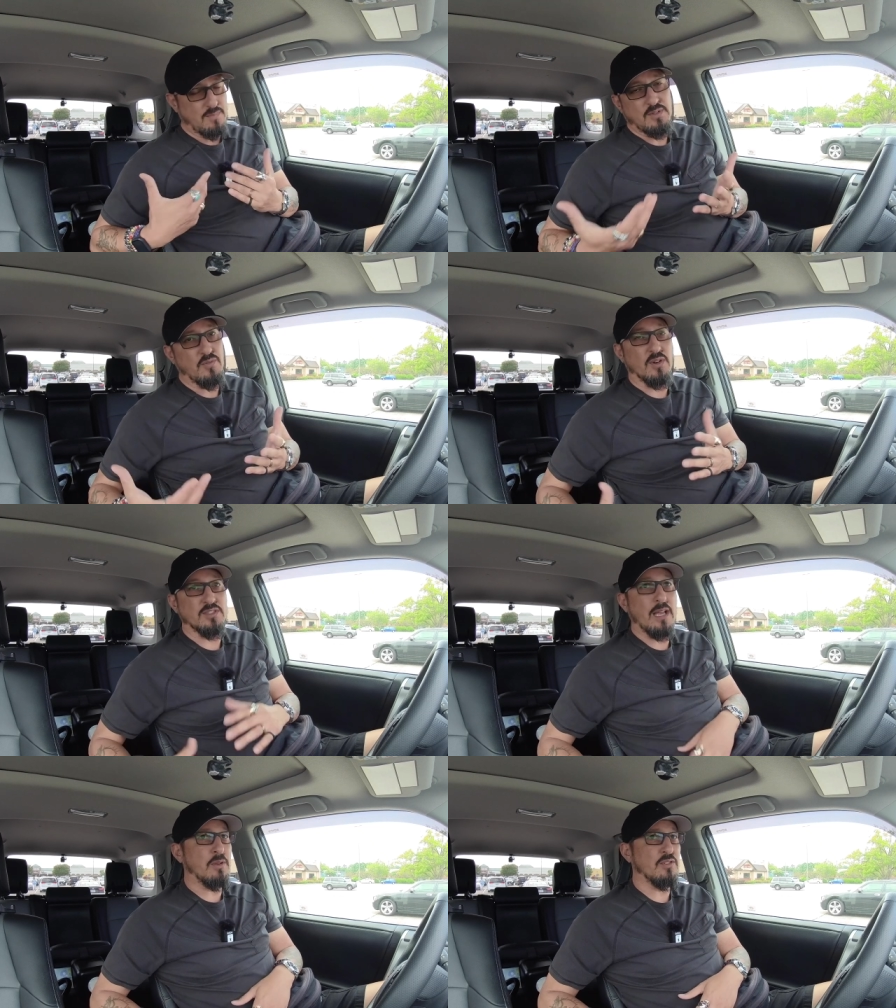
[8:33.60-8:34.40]
as far
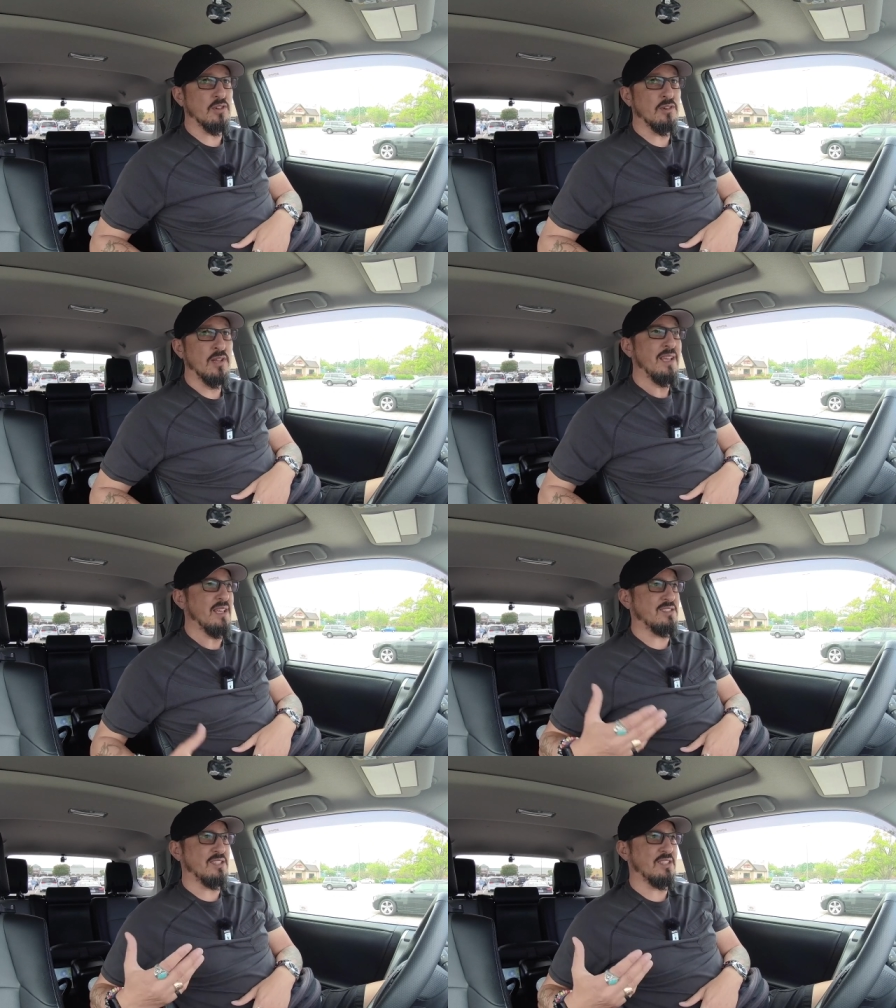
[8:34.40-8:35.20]
as I'm concerned,
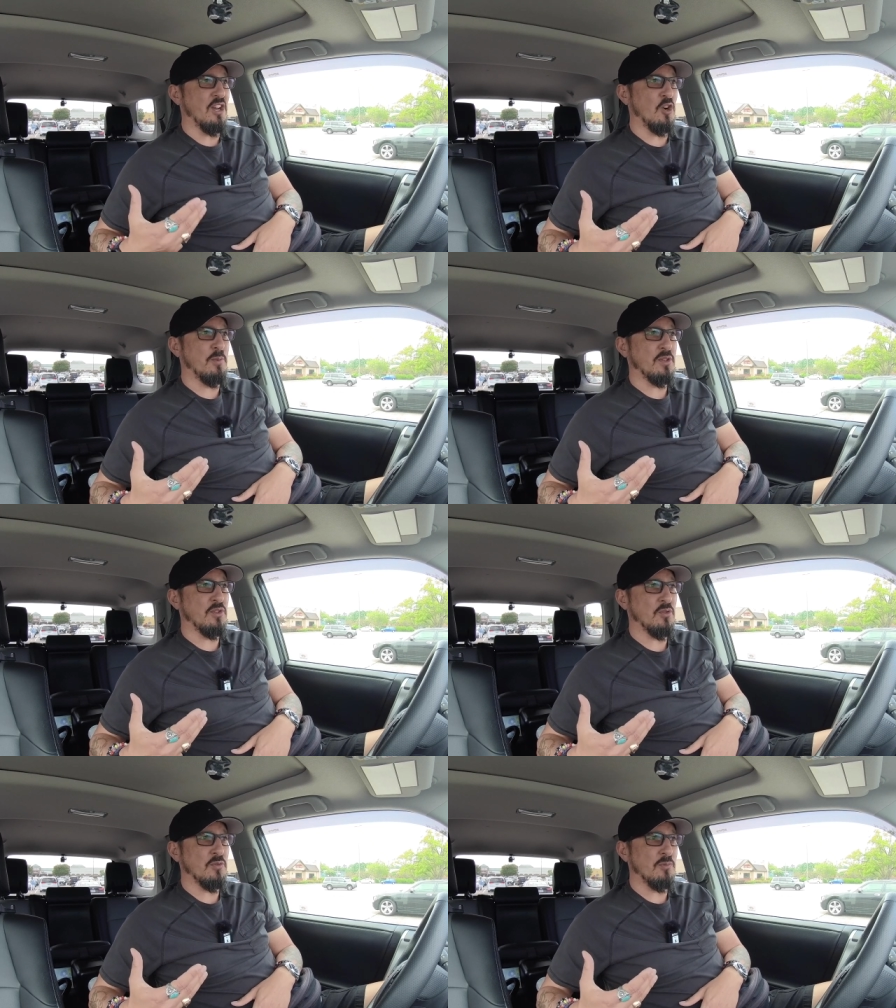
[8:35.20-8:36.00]
is just helping
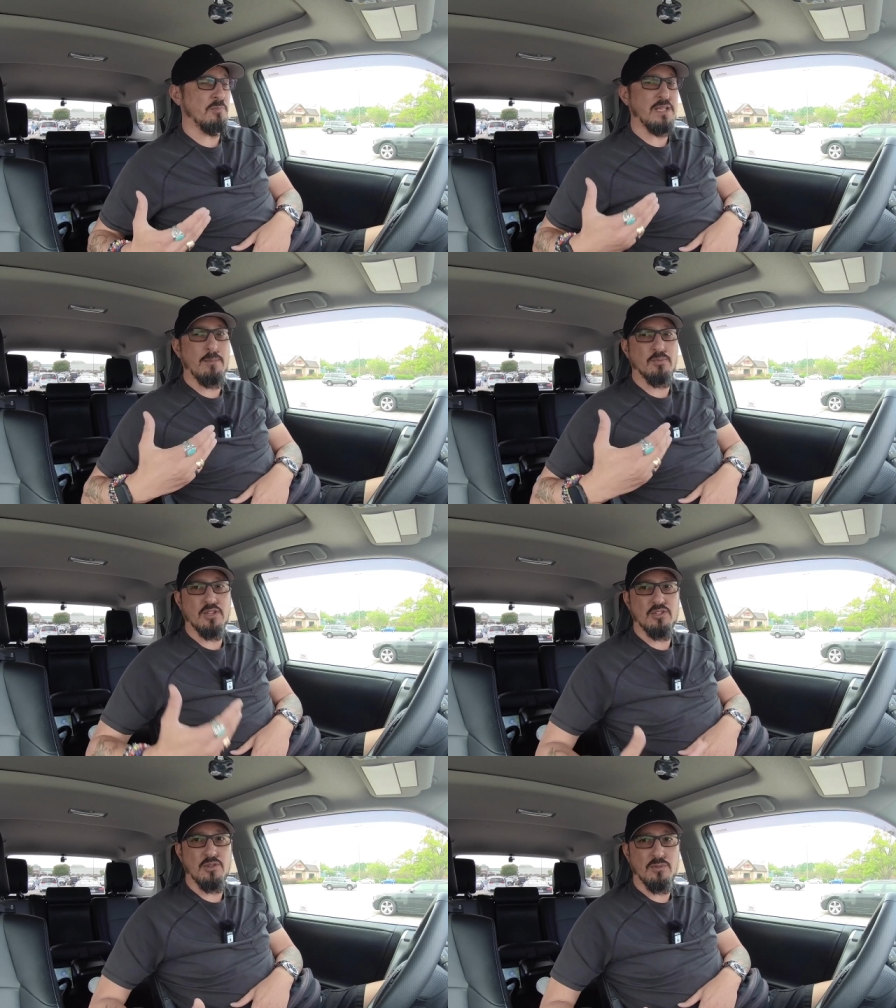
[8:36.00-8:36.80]
you be able
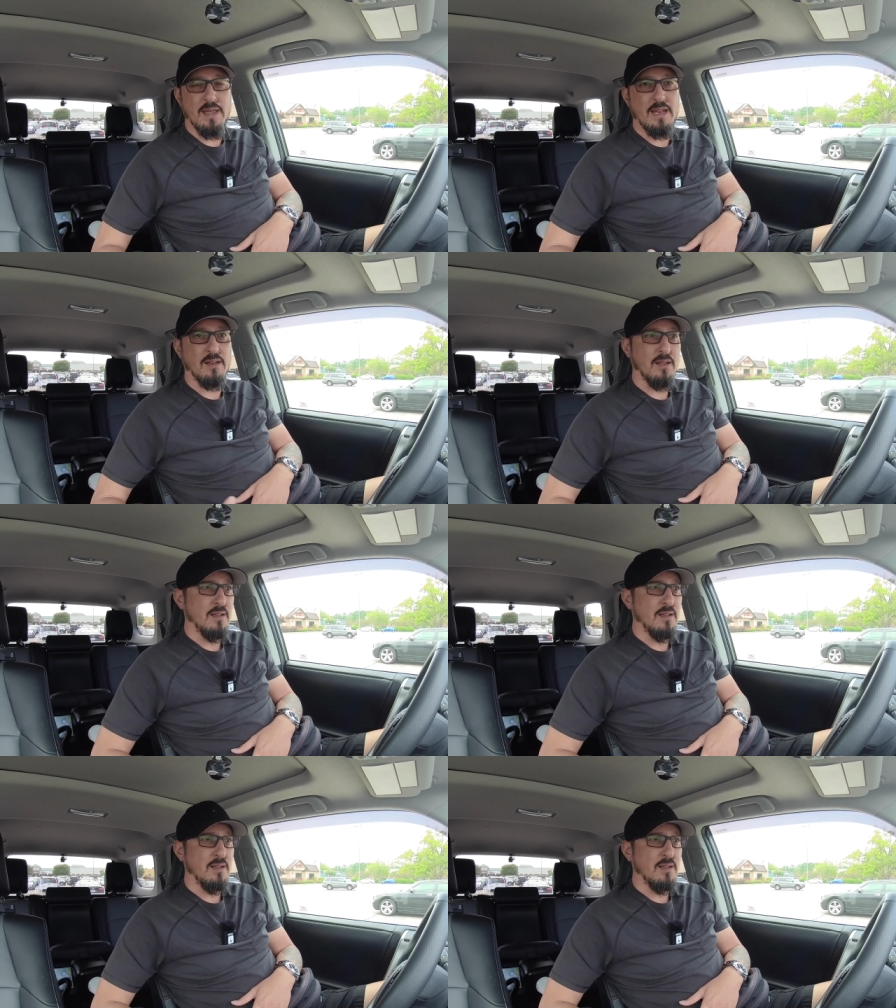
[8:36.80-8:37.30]
to do that.